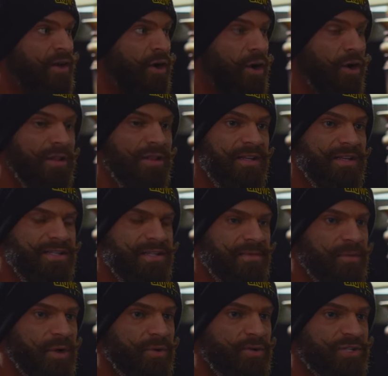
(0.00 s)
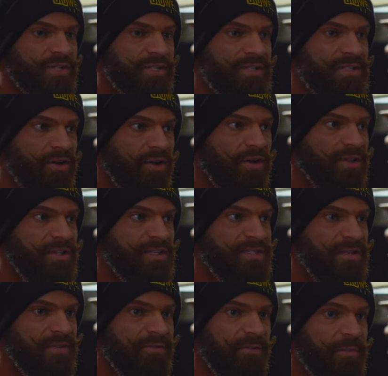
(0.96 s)
all these emotions, all
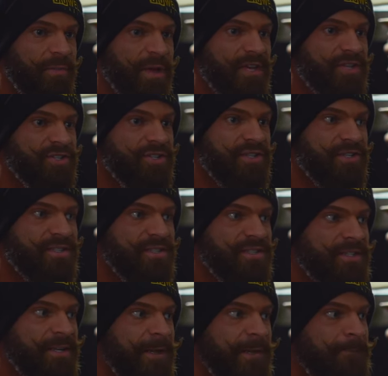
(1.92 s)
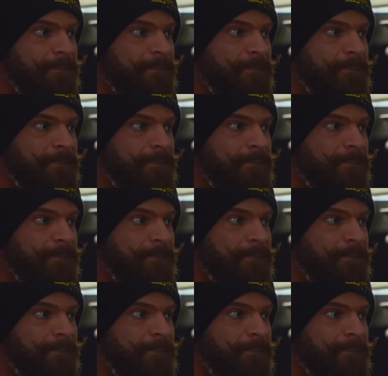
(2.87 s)
these informations